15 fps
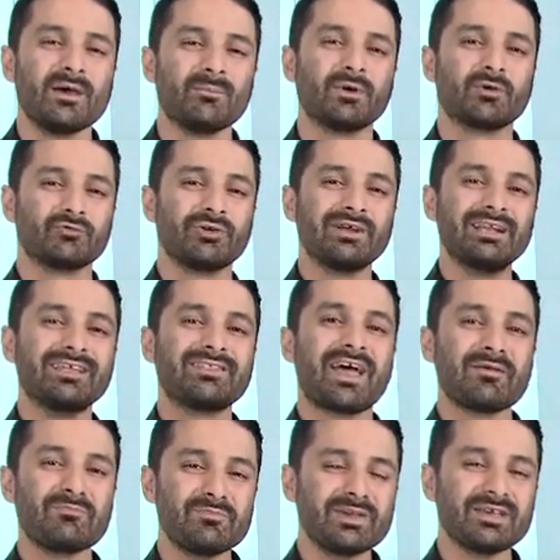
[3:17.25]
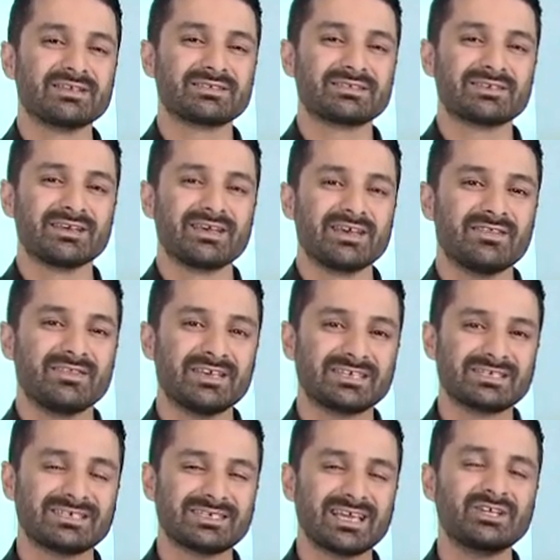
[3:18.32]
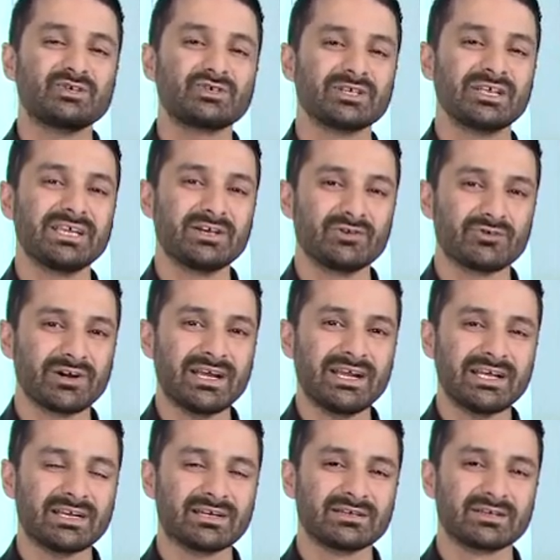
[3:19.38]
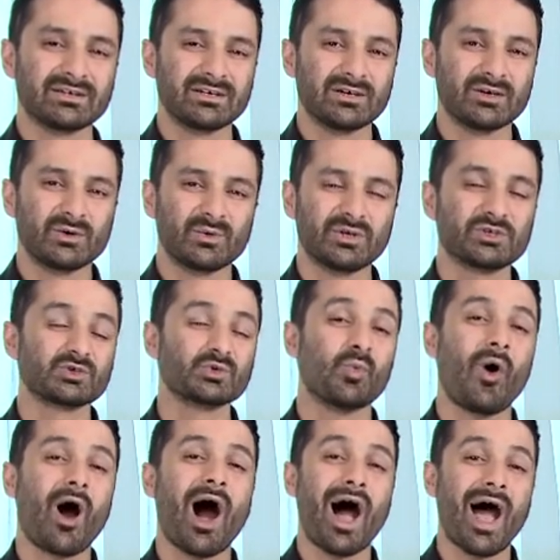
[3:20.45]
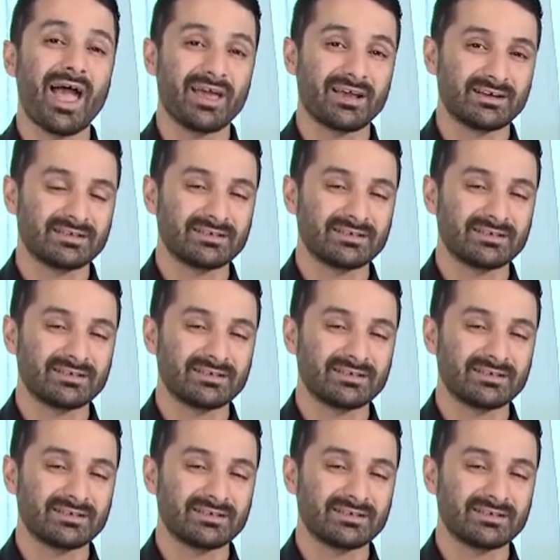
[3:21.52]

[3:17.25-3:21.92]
But really they miss the essential ingredient, which is why.